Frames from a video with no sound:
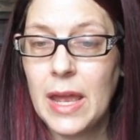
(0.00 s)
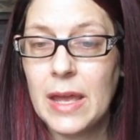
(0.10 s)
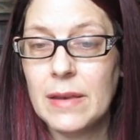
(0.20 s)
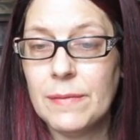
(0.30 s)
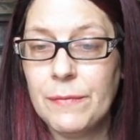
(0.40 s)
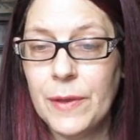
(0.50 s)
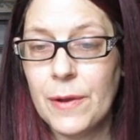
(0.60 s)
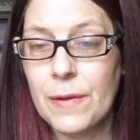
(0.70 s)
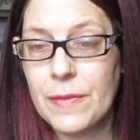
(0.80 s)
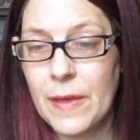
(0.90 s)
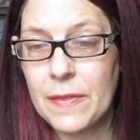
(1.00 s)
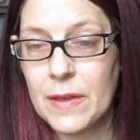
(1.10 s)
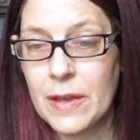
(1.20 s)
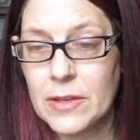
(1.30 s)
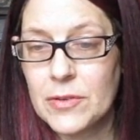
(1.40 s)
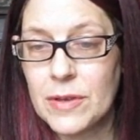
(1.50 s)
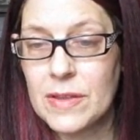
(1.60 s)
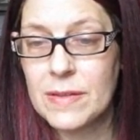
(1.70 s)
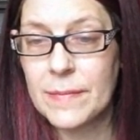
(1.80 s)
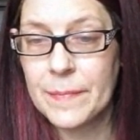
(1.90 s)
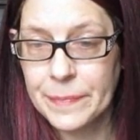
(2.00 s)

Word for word: and fear that the countries